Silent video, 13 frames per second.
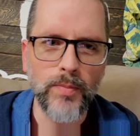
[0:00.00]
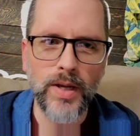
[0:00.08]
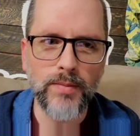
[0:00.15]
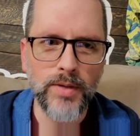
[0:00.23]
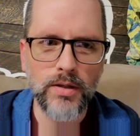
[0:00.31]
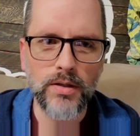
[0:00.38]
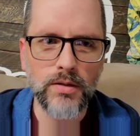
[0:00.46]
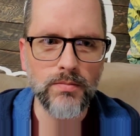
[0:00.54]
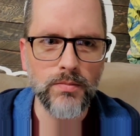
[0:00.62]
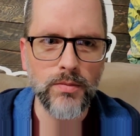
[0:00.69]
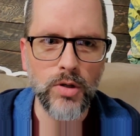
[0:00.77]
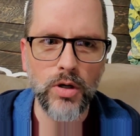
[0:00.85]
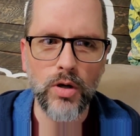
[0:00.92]
Maybe,
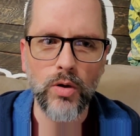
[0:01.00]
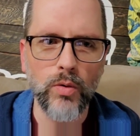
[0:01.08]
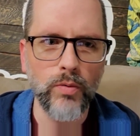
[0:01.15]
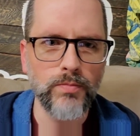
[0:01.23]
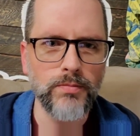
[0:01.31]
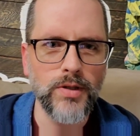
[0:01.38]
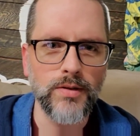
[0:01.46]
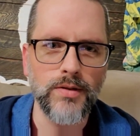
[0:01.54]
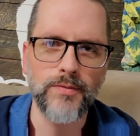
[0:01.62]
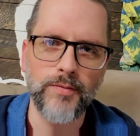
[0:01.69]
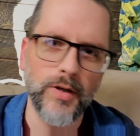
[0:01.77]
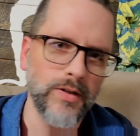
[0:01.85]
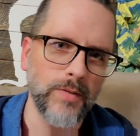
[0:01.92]
you know,
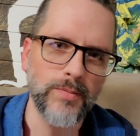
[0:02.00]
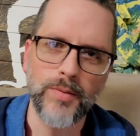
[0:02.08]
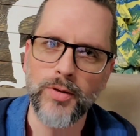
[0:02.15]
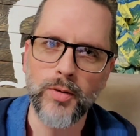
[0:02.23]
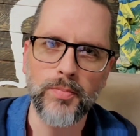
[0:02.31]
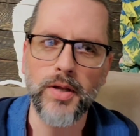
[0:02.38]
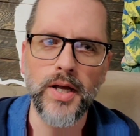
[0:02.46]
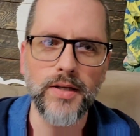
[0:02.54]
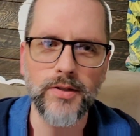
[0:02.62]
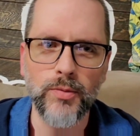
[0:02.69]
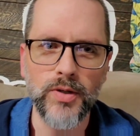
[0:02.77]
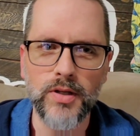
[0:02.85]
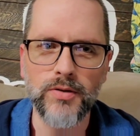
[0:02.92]
you fucked up some of their
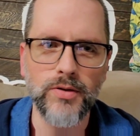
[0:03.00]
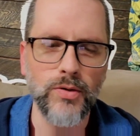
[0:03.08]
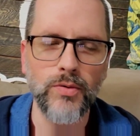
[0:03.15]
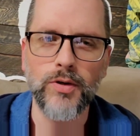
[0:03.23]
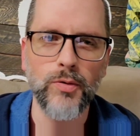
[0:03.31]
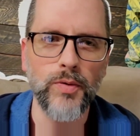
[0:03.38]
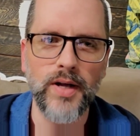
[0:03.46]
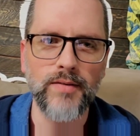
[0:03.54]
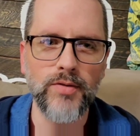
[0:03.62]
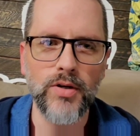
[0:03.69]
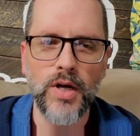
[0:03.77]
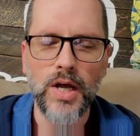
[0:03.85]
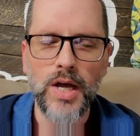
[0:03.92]
plans of what they were doing or
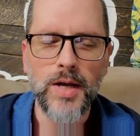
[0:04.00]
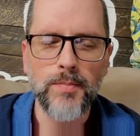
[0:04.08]
whatever.